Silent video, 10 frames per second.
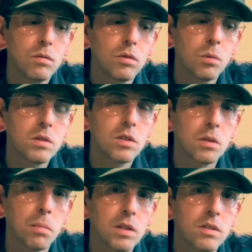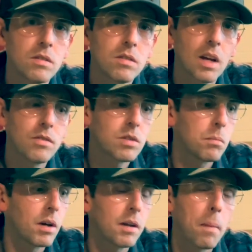Do what's in your budget, save some
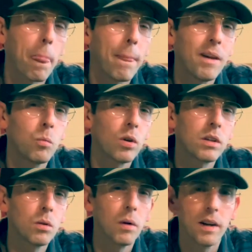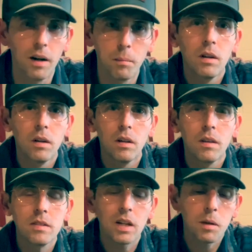money, and work your way up.
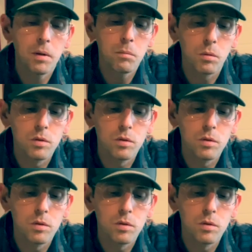The Second Amendment